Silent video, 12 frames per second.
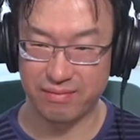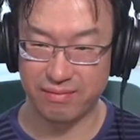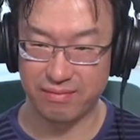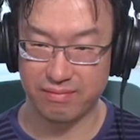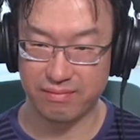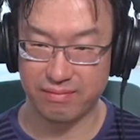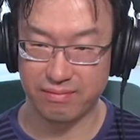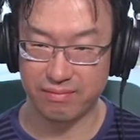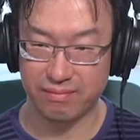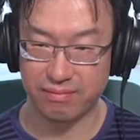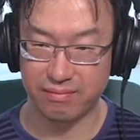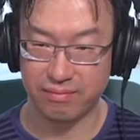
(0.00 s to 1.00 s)

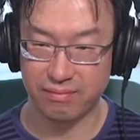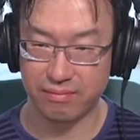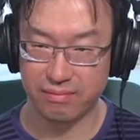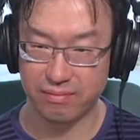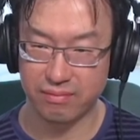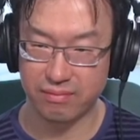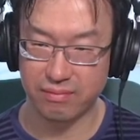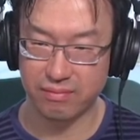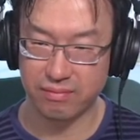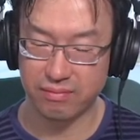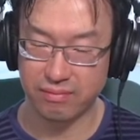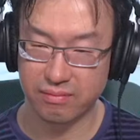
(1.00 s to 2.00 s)

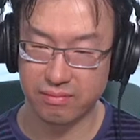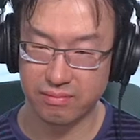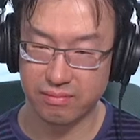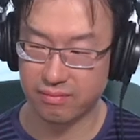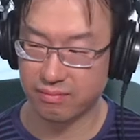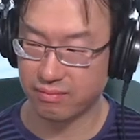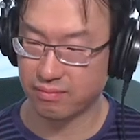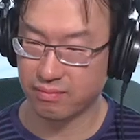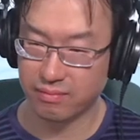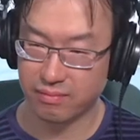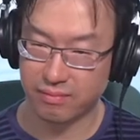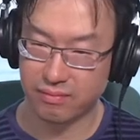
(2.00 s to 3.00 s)

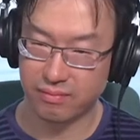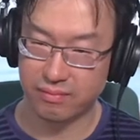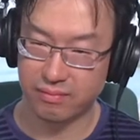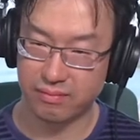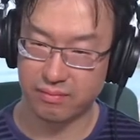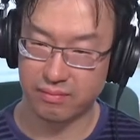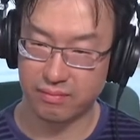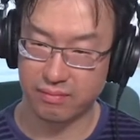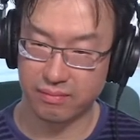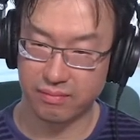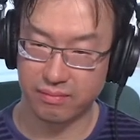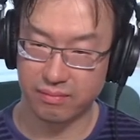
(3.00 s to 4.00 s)

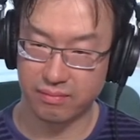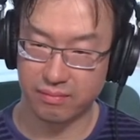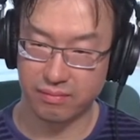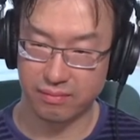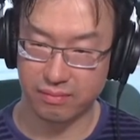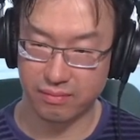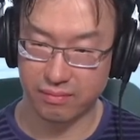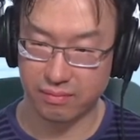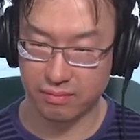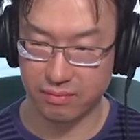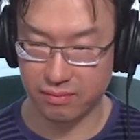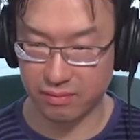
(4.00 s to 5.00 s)

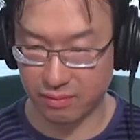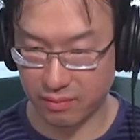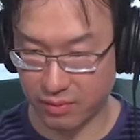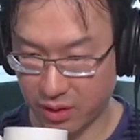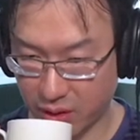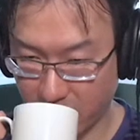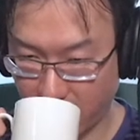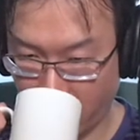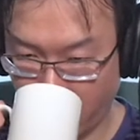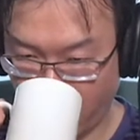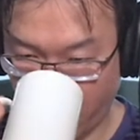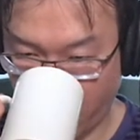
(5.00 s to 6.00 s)

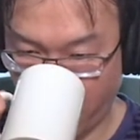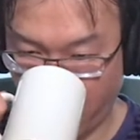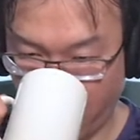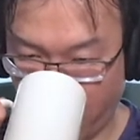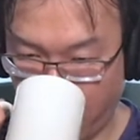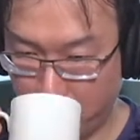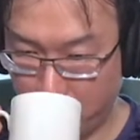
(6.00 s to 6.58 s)
No words are spoken by the person on screen.